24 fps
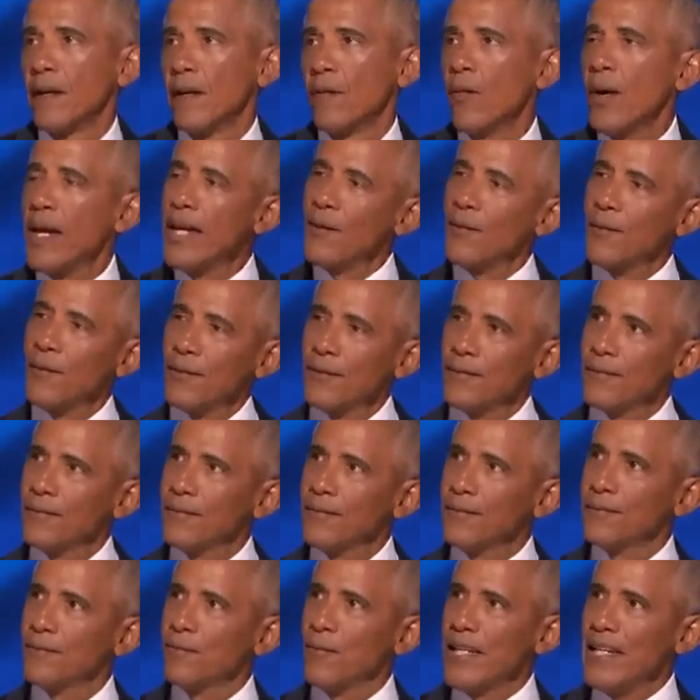We,
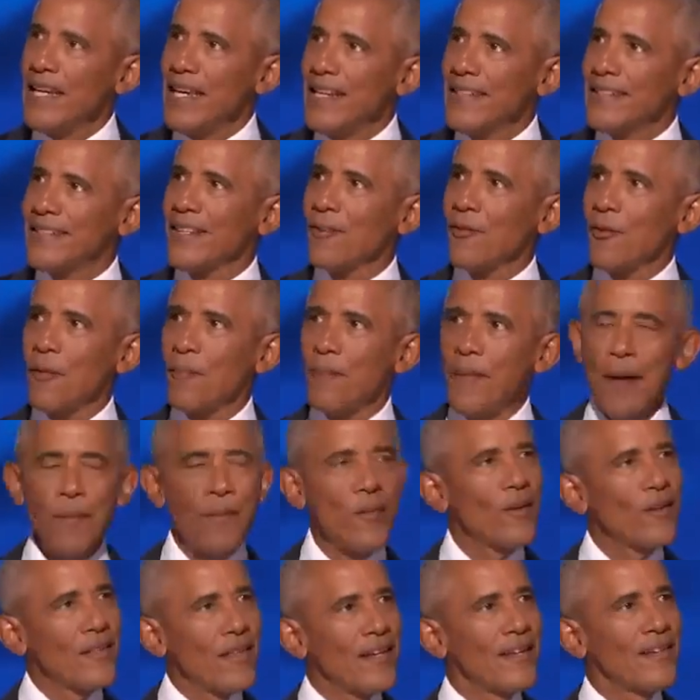we need to
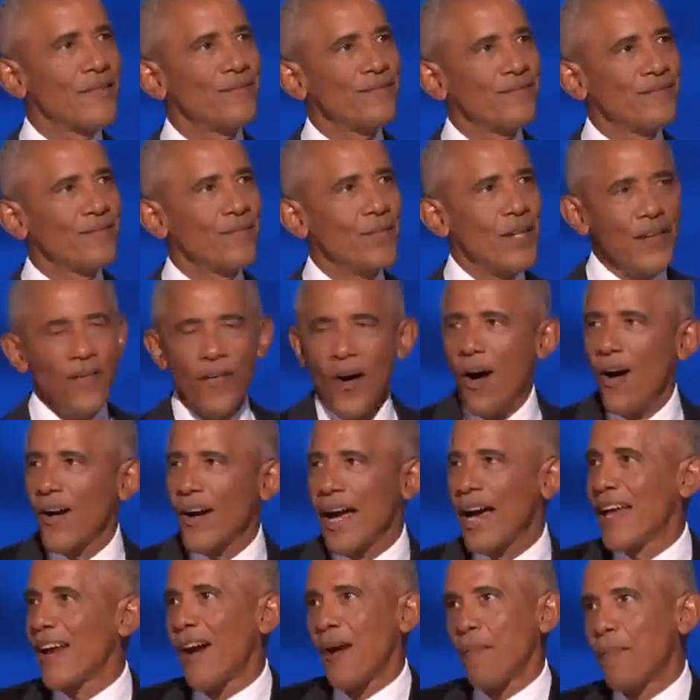remember that we've all
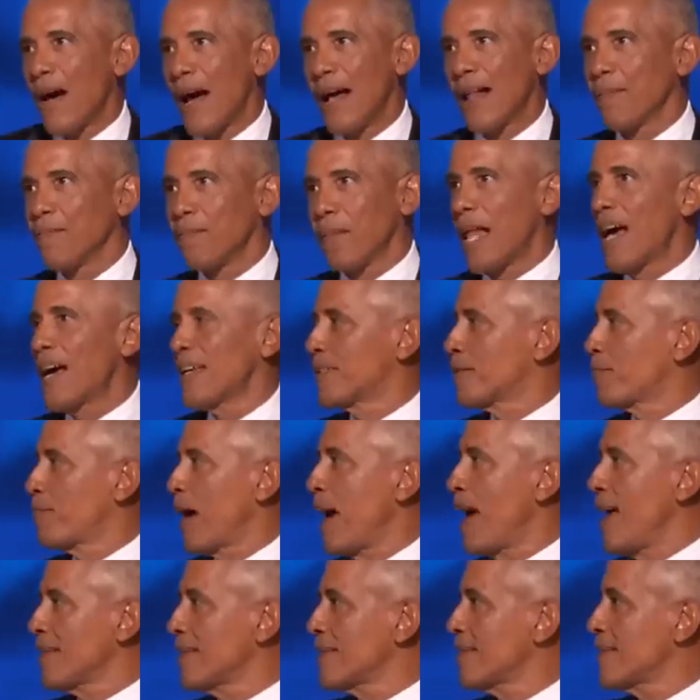got our blind
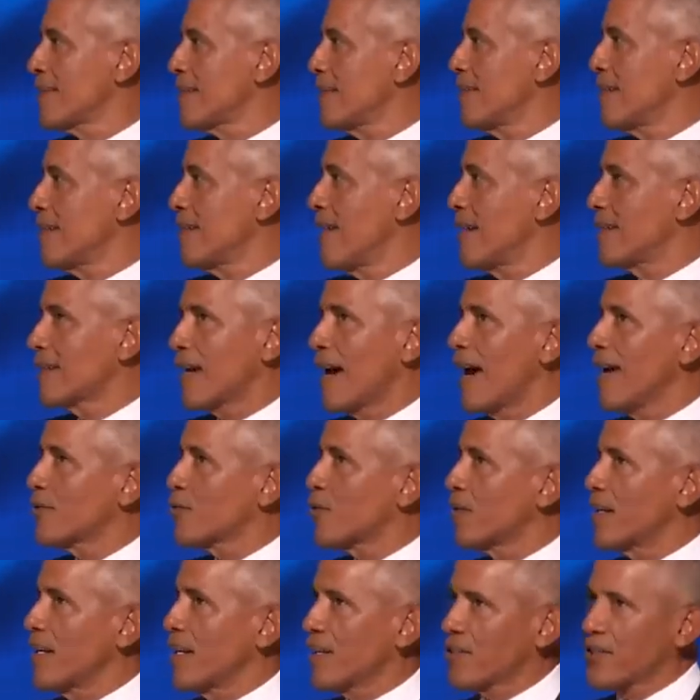spots and, and
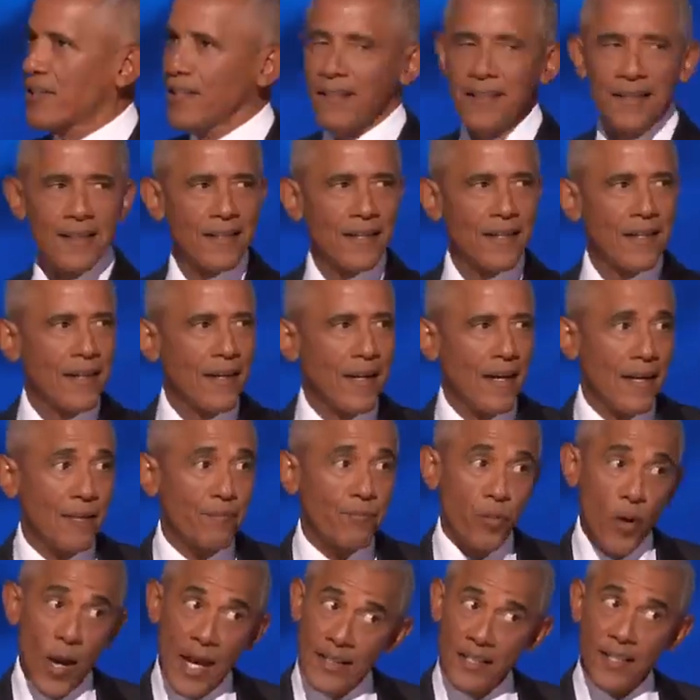contradictions and, and
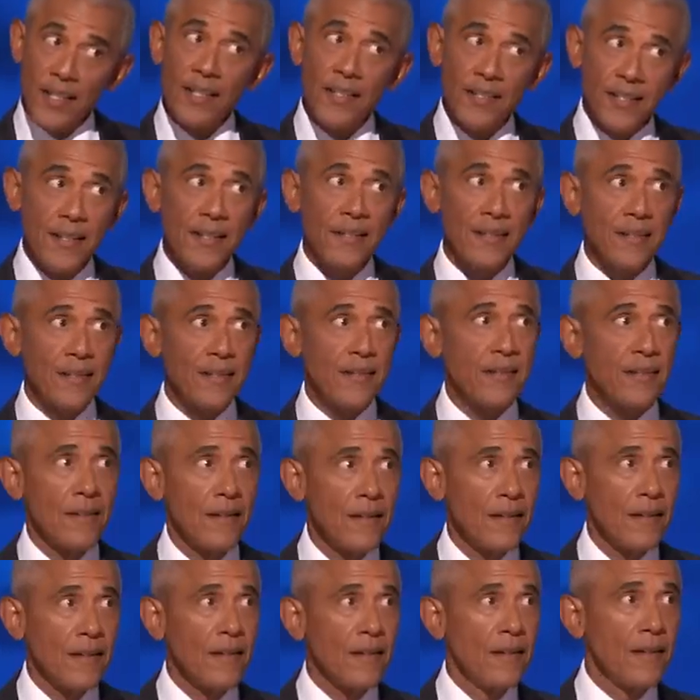prejudices.
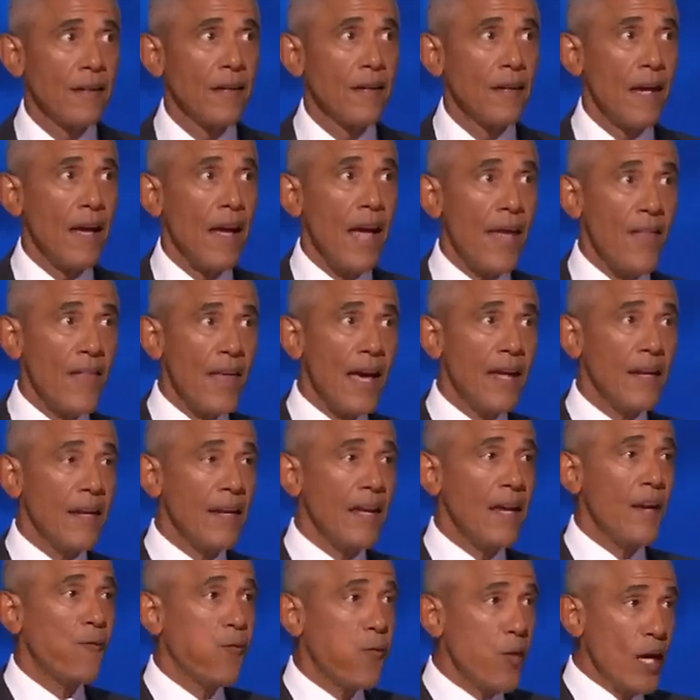And that
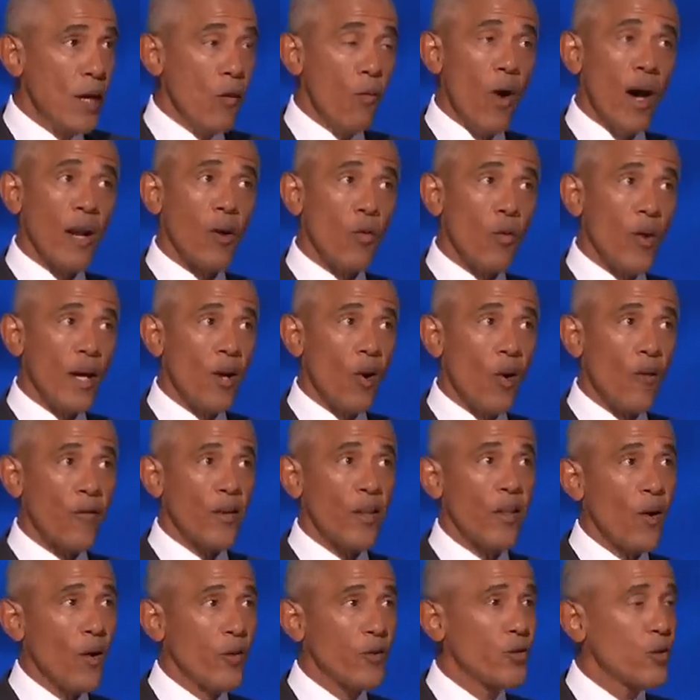if we want to win over
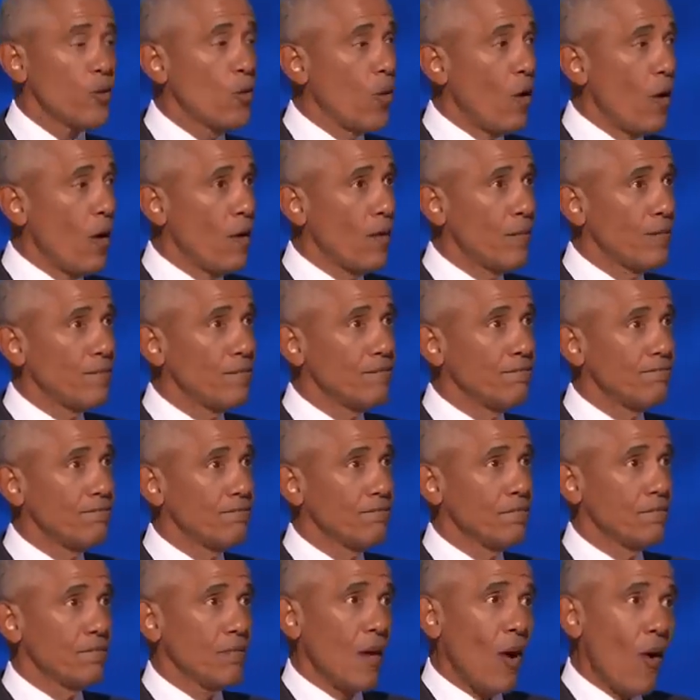those who
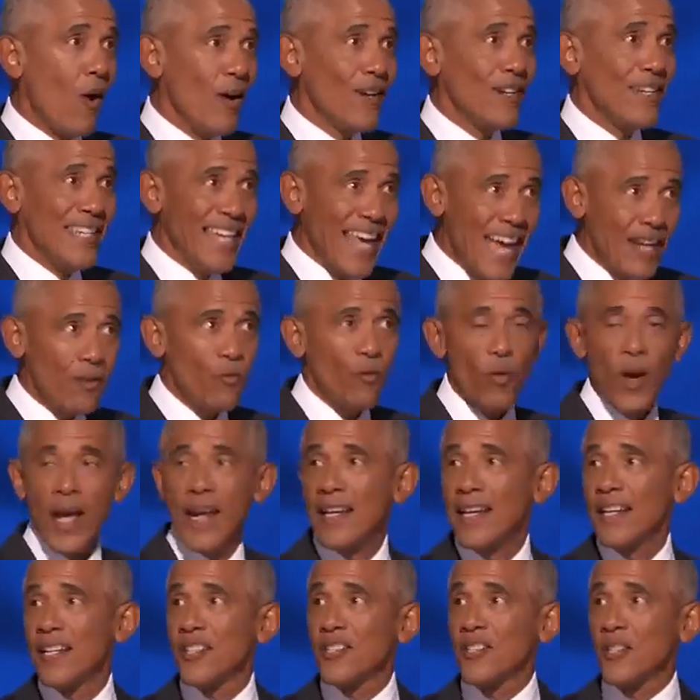aren't yet
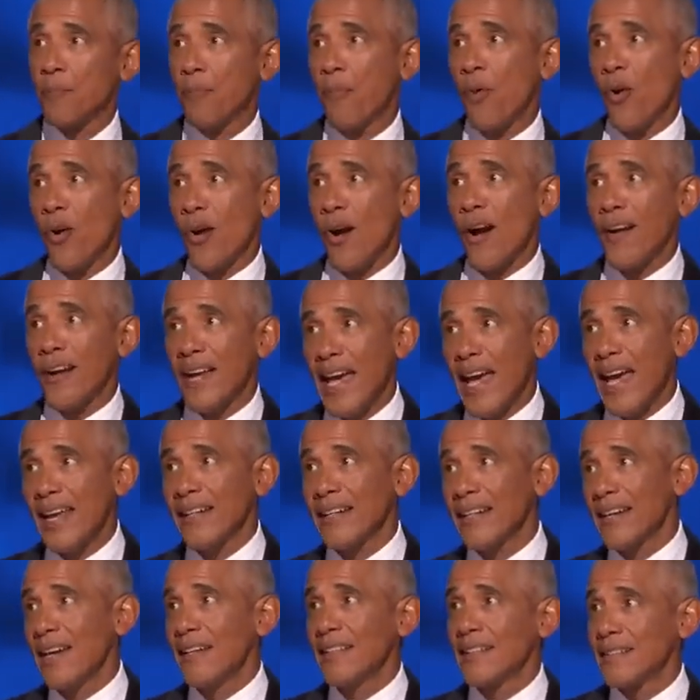ready to support our
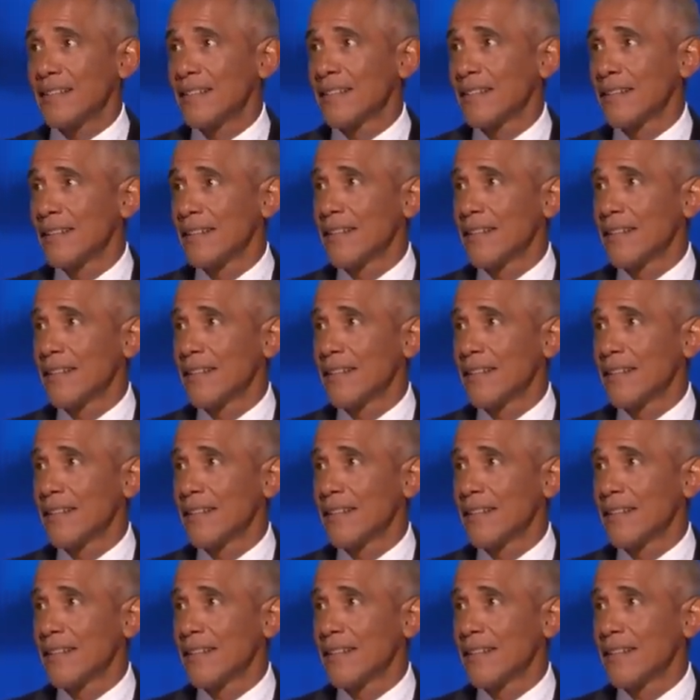candidates,